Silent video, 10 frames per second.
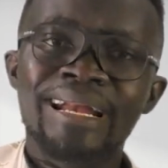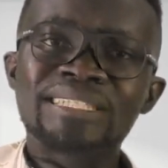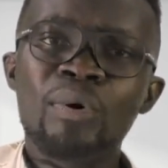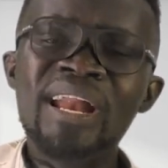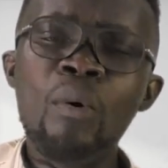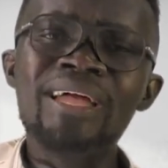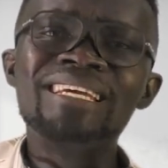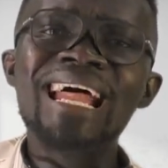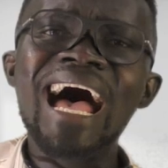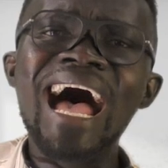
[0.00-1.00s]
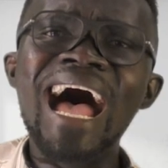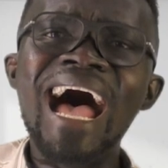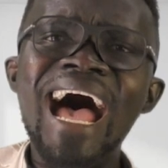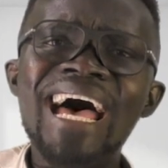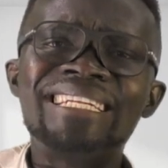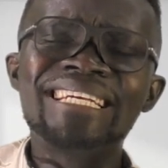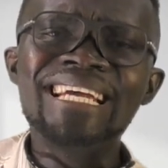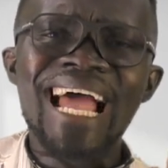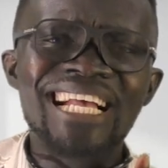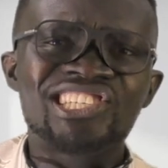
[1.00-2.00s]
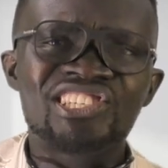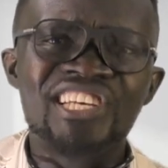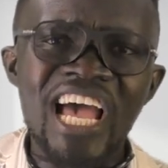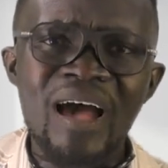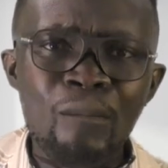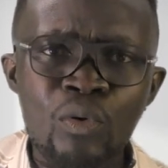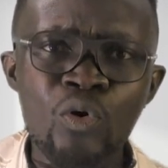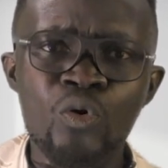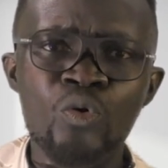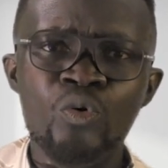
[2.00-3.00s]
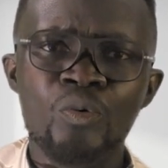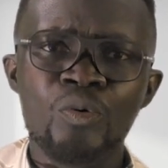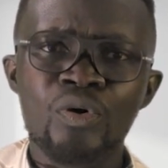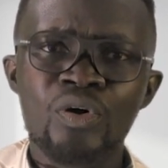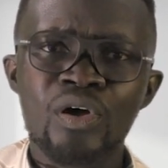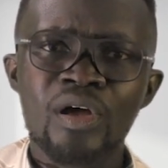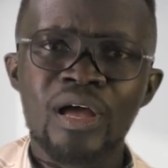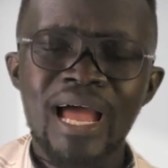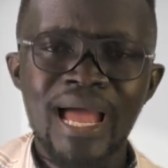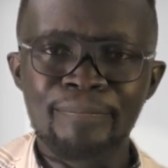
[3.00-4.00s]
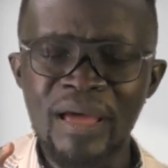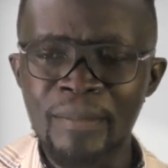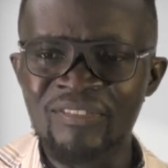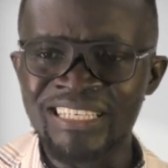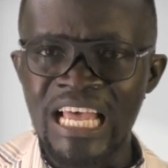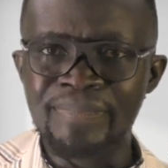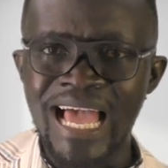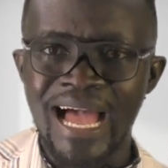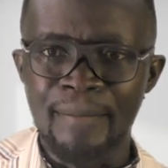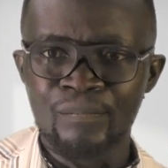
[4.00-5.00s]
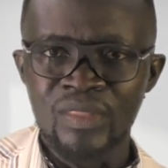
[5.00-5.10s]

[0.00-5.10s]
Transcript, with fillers: That's one woman you know di ashiamu. Be be fa sebia.